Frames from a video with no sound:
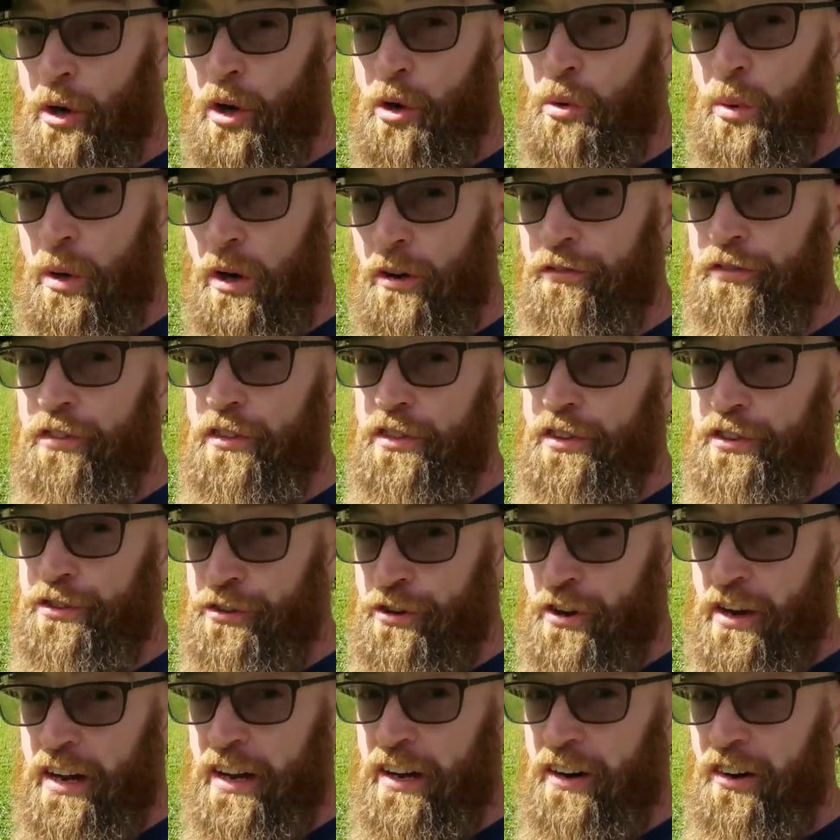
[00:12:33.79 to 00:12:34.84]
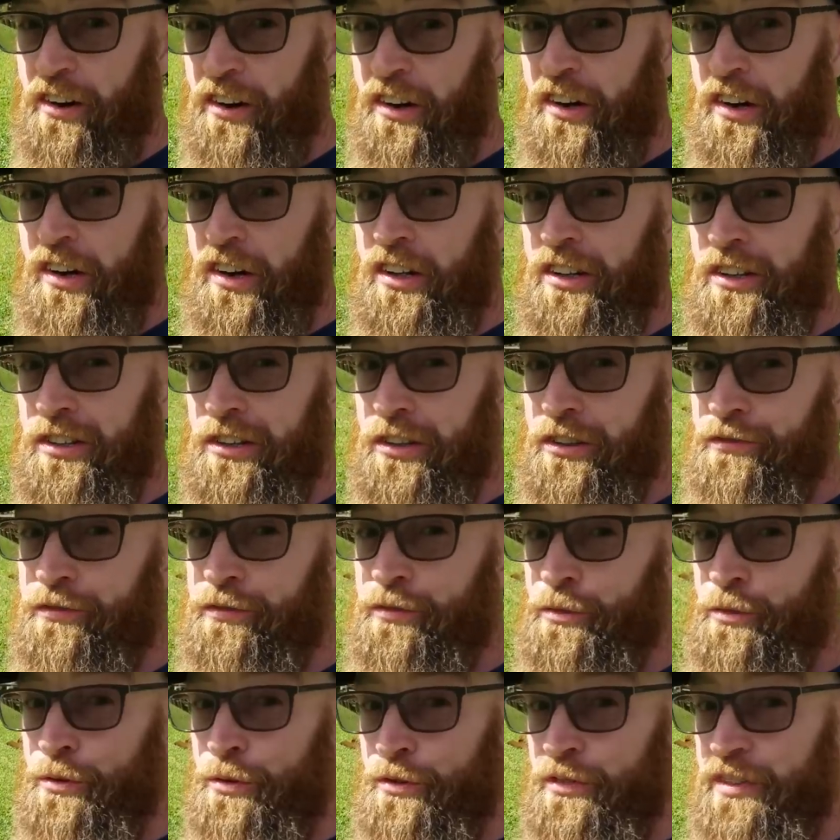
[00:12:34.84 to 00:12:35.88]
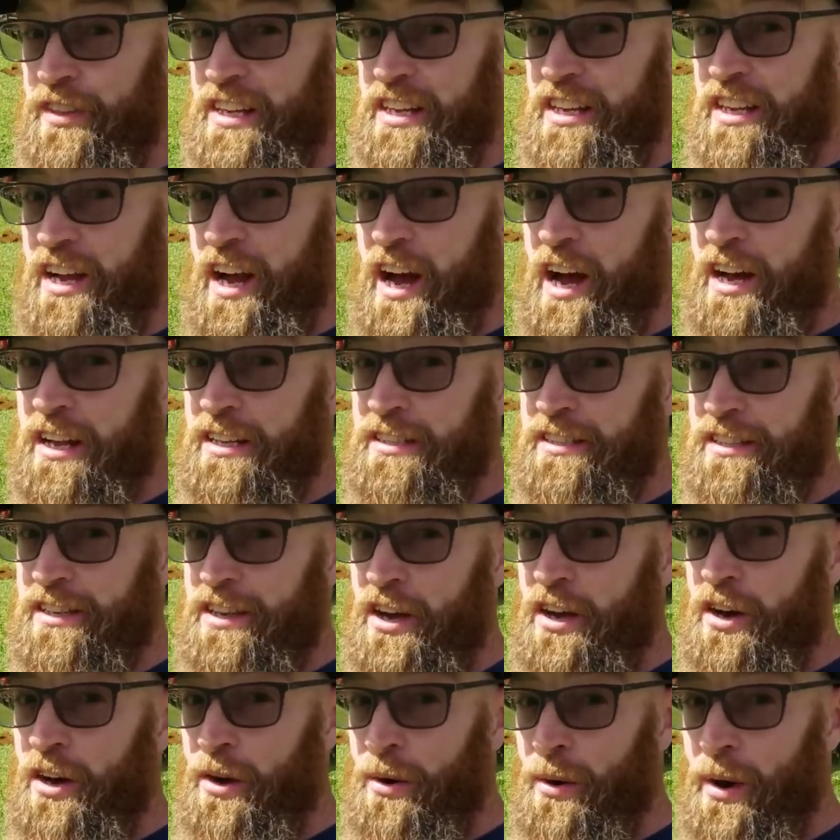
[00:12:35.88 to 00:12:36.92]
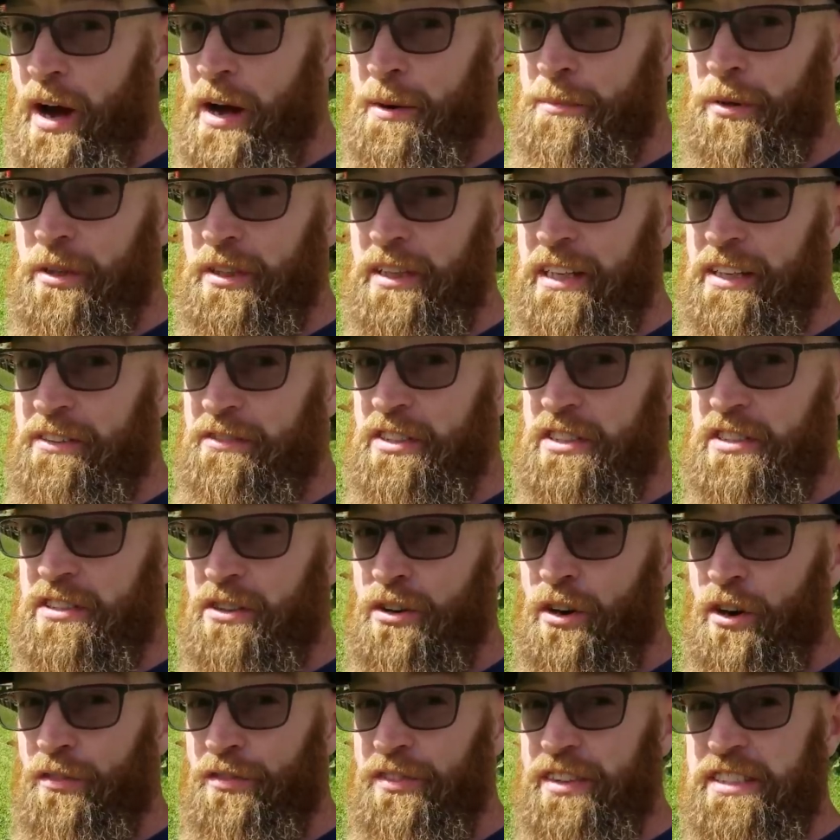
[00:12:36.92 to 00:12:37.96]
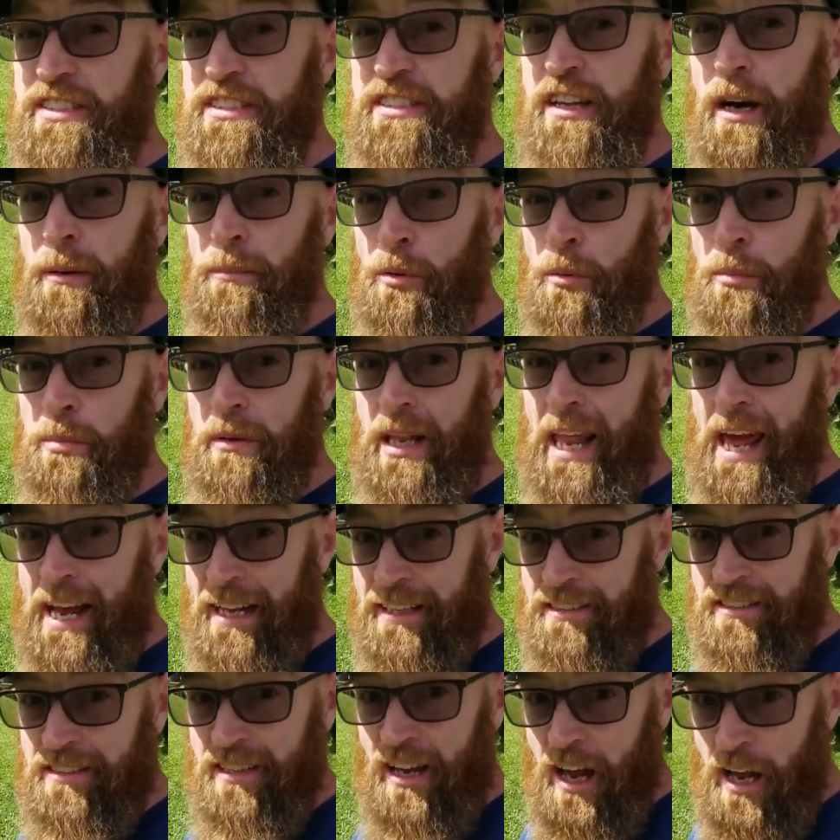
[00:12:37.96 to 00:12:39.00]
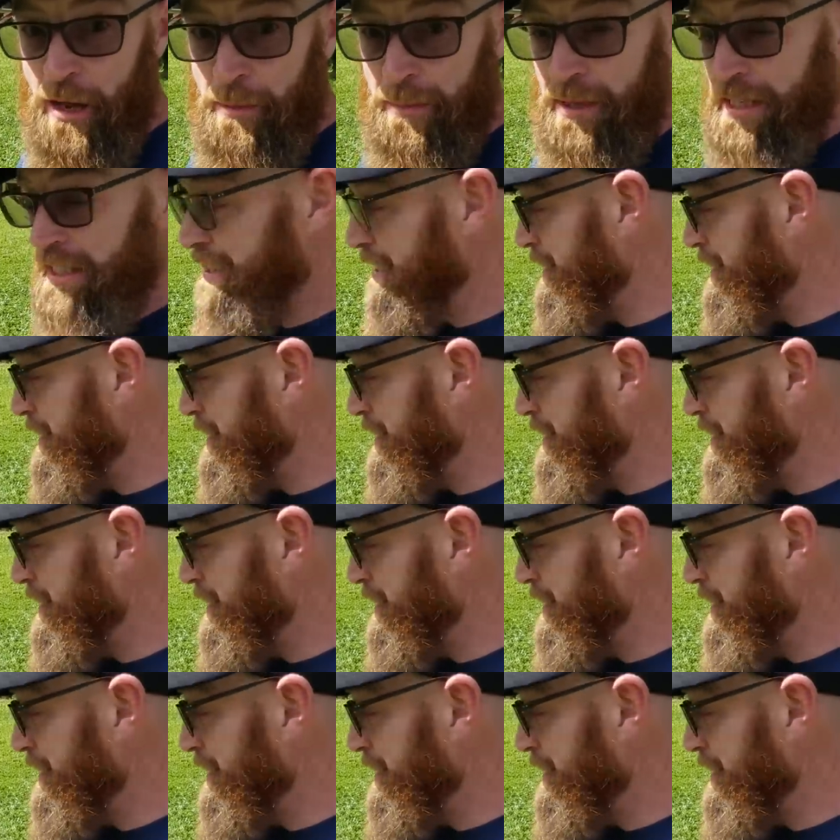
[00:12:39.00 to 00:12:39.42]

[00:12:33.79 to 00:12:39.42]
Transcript: quilt for the trail, look for the Costco, I believe it's called the Double Black Diamond